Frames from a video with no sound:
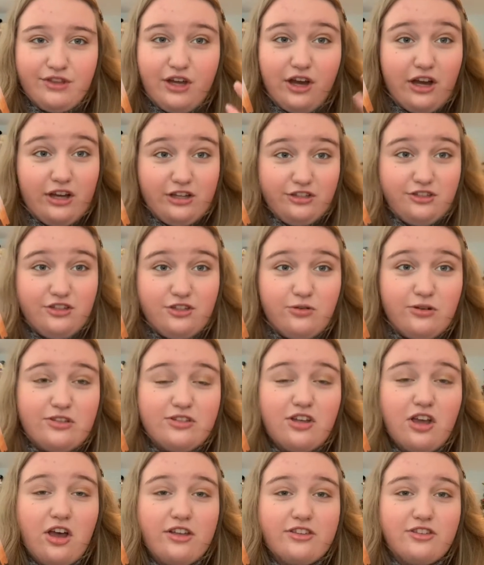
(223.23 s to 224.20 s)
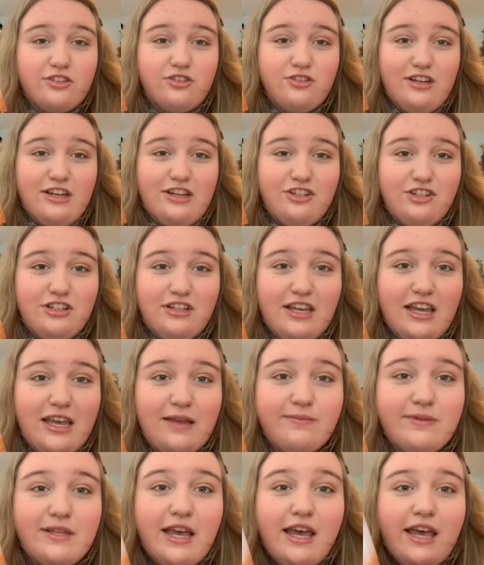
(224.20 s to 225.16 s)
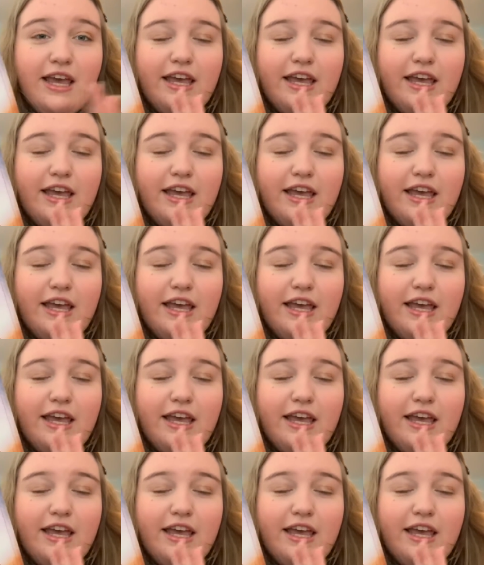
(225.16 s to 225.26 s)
the Auschwitz concentration camps,